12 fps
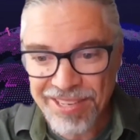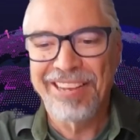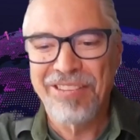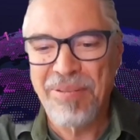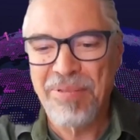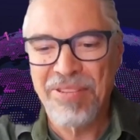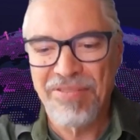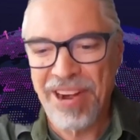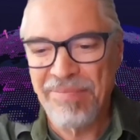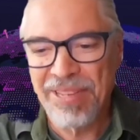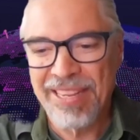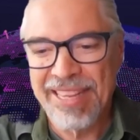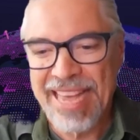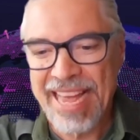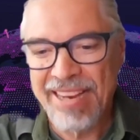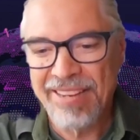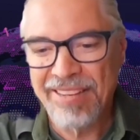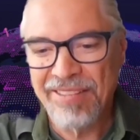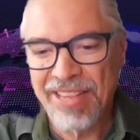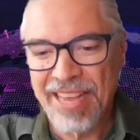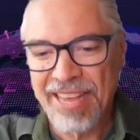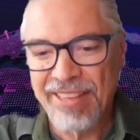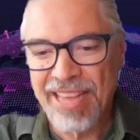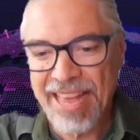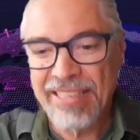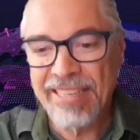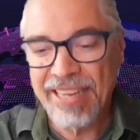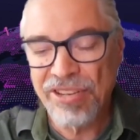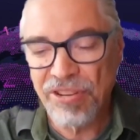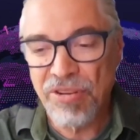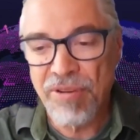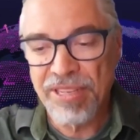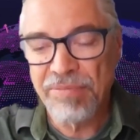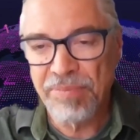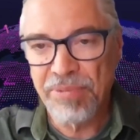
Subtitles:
a corporate environment, that the headsets are going to